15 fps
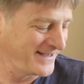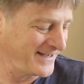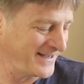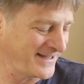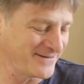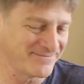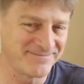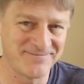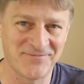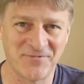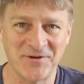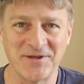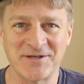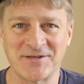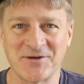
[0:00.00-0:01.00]
and
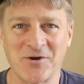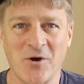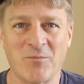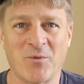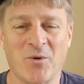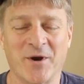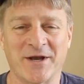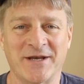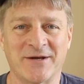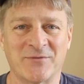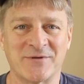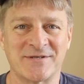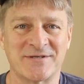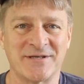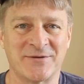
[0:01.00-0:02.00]
really to no point it
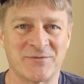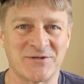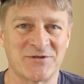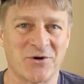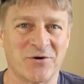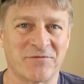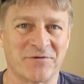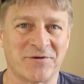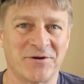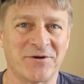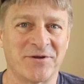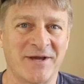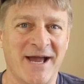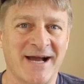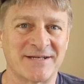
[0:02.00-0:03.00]
was it was over you
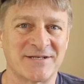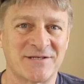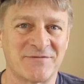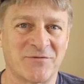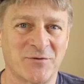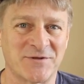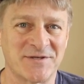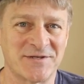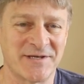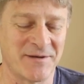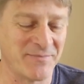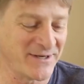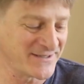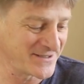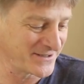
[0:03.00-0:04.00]
know the axis forces
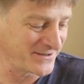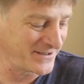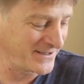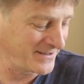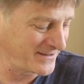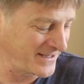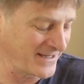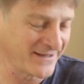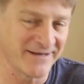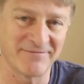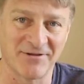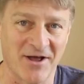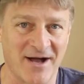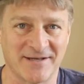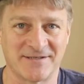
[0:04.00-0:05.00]
had basically they, have
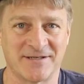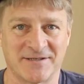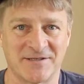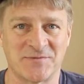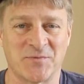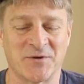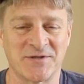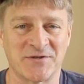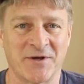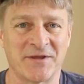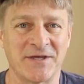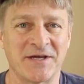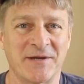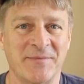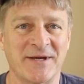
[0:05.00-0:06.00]
lost at this point so i
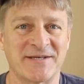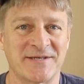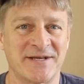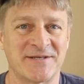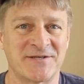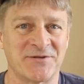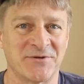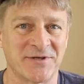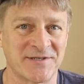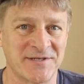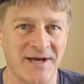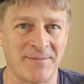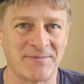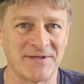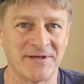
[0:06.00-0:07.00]
think it makes sense to
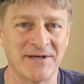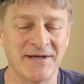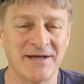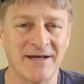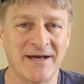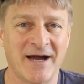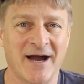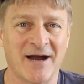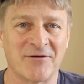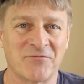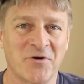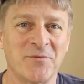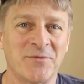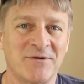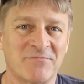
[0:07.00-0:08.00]
accept uh,
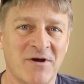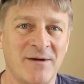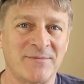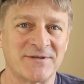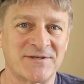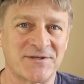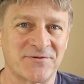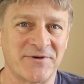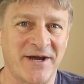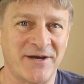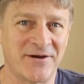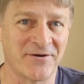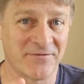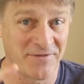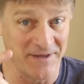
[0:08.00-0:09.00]
Rommel, rommel's
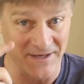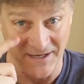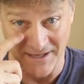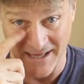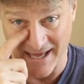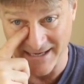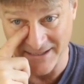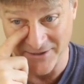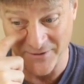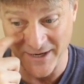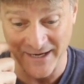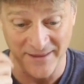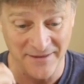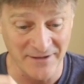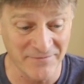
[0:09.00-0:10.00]
surrender thinking that you know
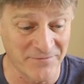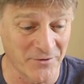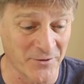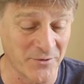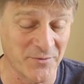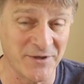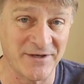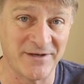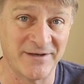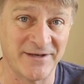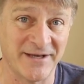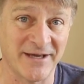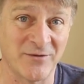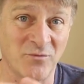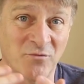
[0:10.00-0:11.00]
anything forward we
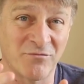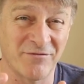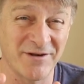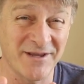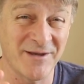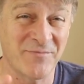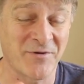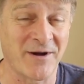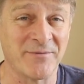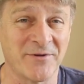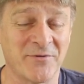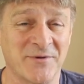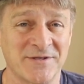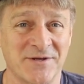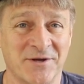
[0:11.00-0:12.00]
did really
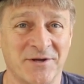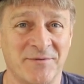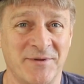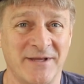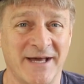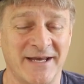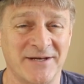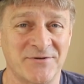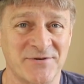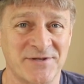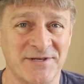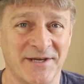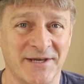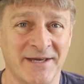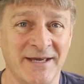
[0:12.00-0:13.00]
probably wasn't going to be that
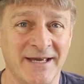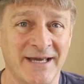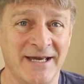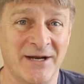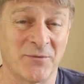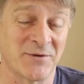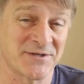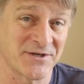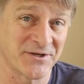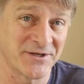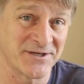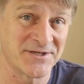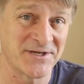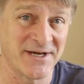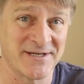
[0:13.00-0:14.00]
interesting and it wasn't
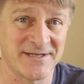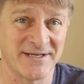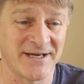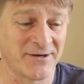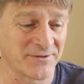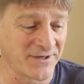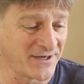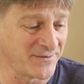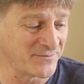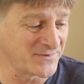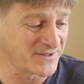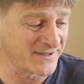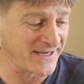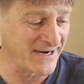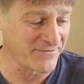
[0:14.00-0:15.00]
going to change the outcome
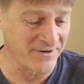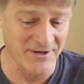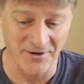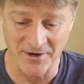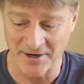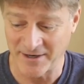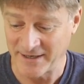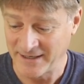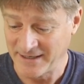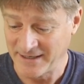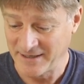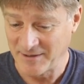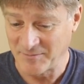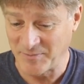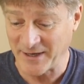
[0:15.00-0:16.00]
to that regard
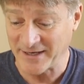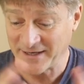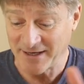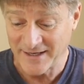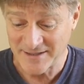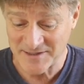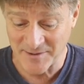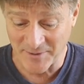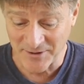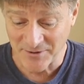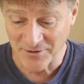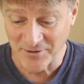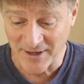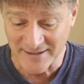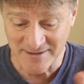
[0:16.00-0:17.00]
but some other
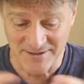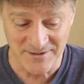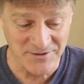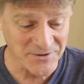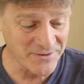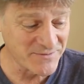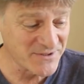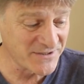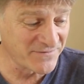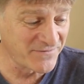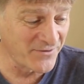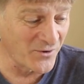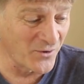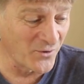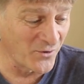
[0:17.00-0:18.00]
thoughts in terms of
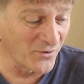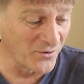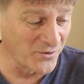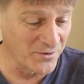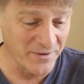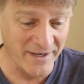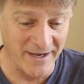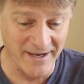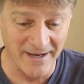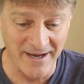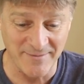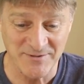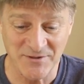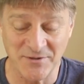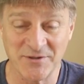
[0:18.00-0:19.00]
the whole uh,
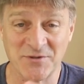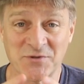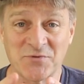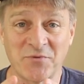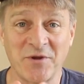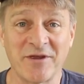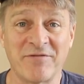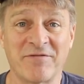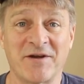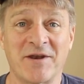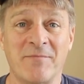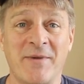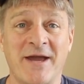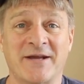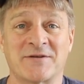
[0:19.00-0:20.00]
episode. This was really fun
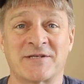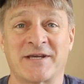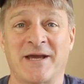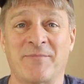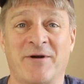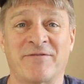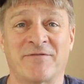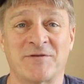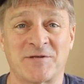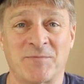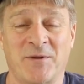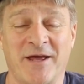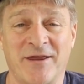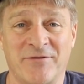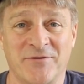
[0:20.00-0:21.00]
to make. It was again my first
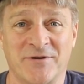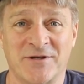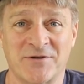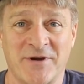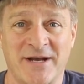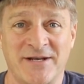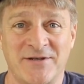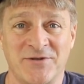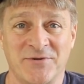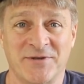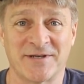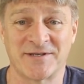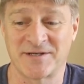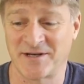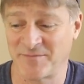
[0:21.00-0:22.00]
playthrough to try to do
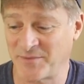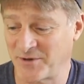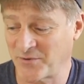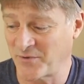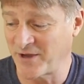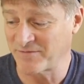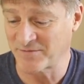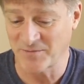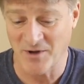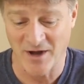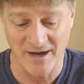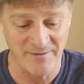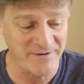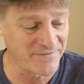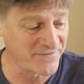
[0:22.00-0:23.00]
this, and I've been away from the
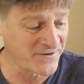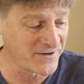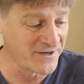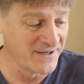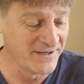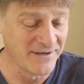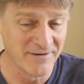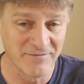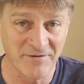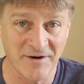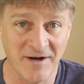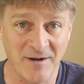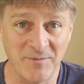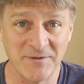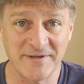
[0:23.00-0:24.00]
hobby for for a
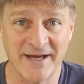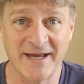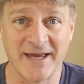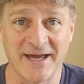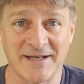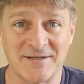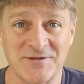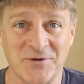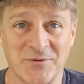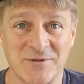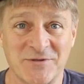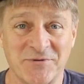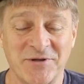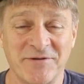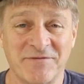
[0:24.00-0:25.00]
couple decades, so it
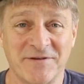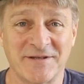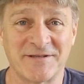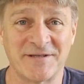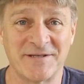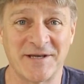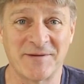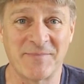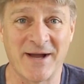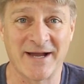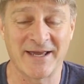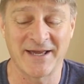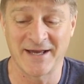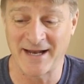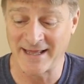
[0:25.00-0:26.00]
was really fun to dig
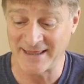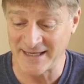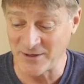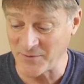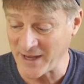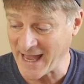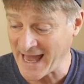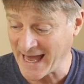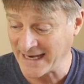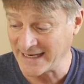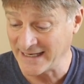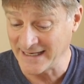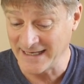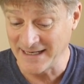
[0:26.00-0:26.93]
back in. I think we had